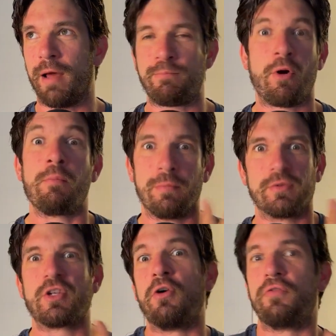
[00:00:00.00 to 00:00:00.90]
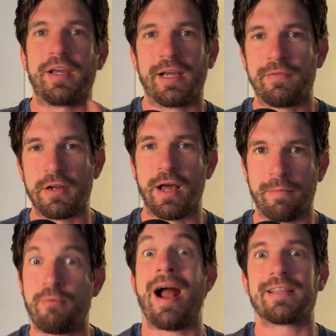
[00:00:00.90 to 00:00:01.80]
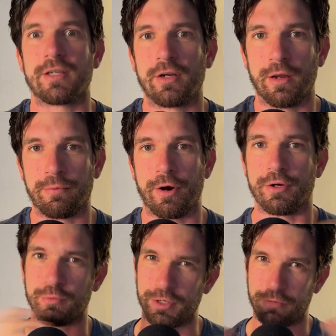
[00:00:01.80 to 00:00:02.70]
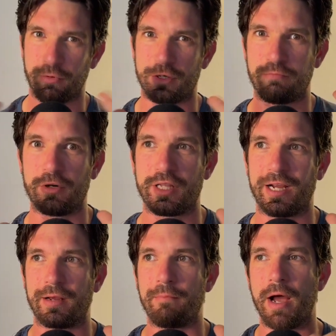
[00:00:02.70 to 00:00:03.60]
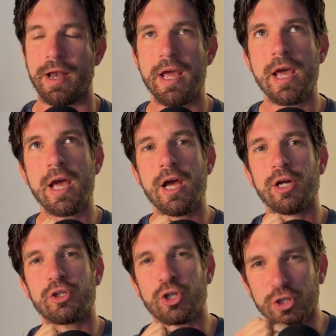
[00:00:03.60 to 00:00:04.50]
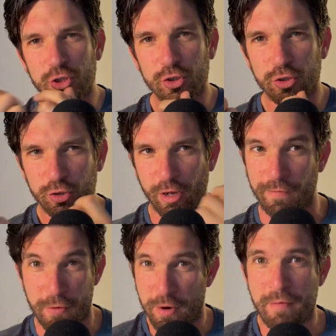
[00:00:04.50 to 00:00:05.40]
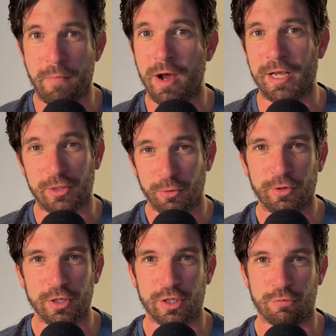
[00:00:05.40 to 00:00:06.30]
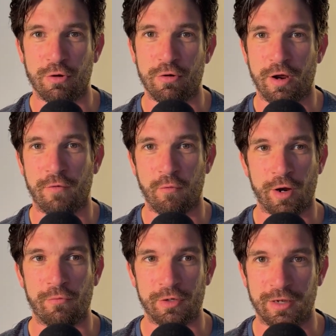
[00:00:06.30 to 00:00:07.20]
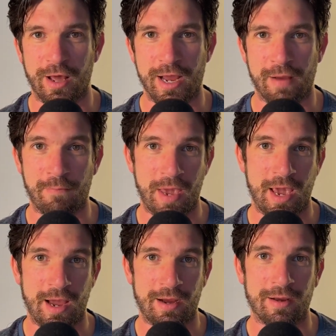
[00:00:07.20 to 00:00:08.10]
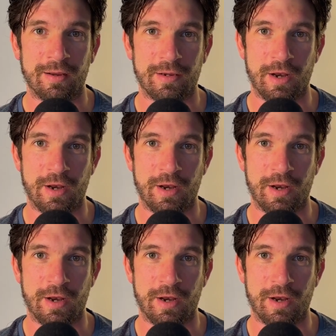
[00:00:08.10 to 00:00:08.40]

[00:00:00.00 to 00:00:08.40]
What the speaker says: problem solving, if you like, practical approach, which then combined. Just, if you don't mind, talk us through kind of what it was like being